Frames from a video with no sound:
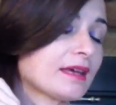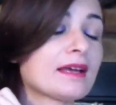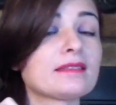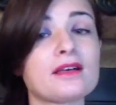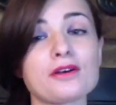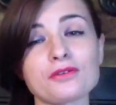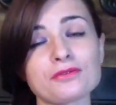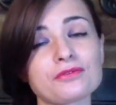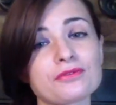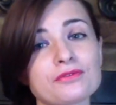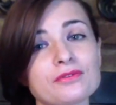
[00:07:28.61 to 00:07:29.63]
And I
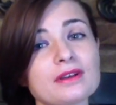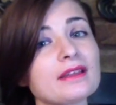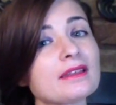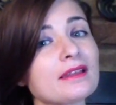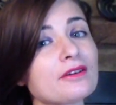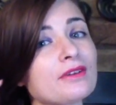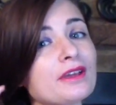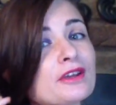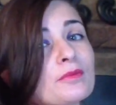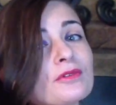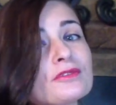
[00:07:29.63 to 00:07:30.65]
love
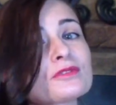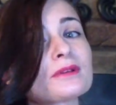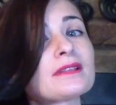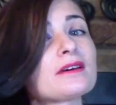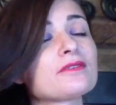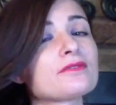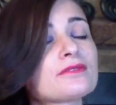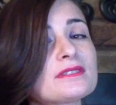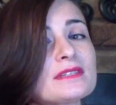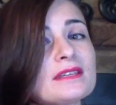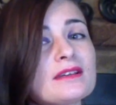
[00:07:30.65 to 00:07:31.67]
animals, I love
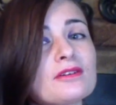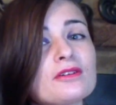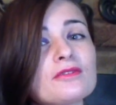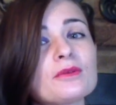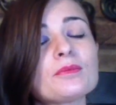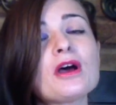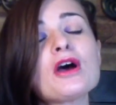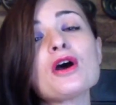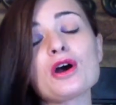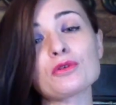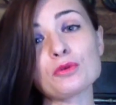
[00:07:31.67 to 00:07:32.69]
seeing all of them.
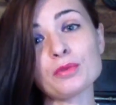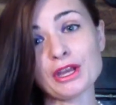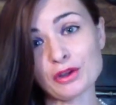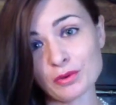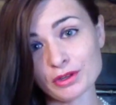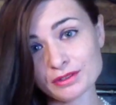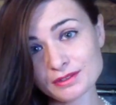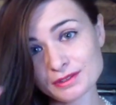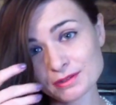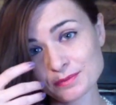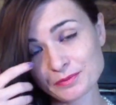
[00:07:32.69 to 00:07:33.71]
Oh, the
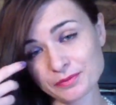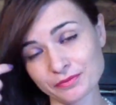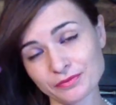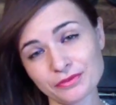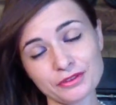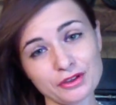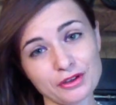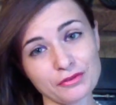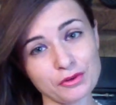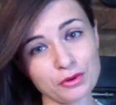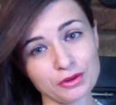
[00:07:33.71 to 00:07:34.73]
penguins,
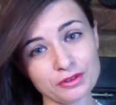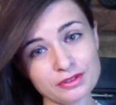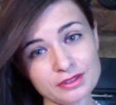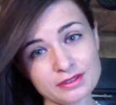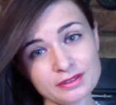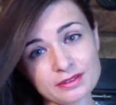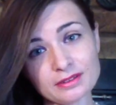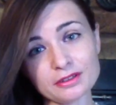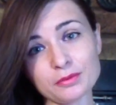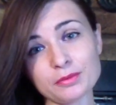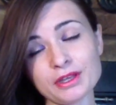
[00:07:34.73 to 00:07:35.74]
of course,
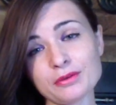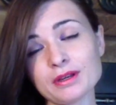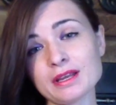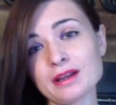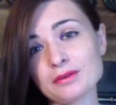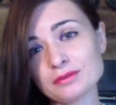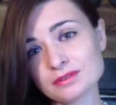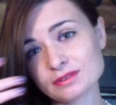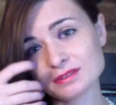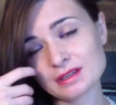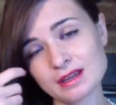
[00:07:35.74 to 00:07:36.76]
little penguin
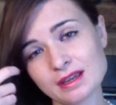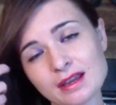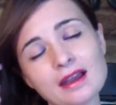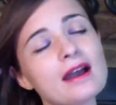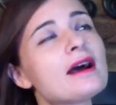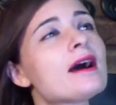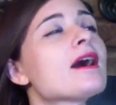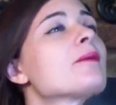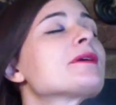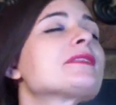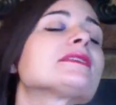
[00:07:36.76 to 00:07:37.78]
house.
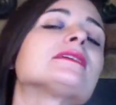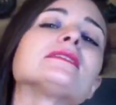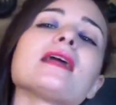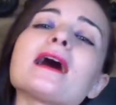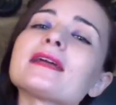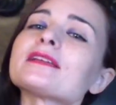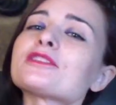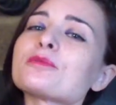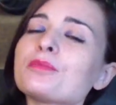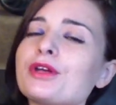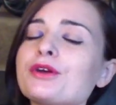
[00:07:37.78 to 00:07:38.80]
I think the lion
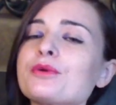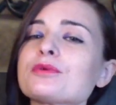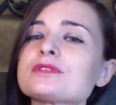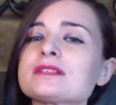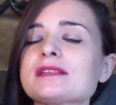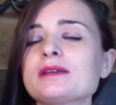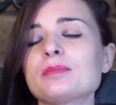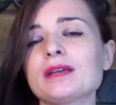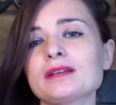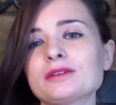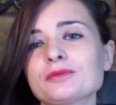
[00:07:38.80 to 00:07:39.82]
and the bear were
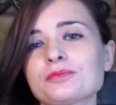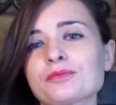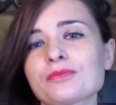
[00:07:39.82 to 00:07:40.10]
sleeping.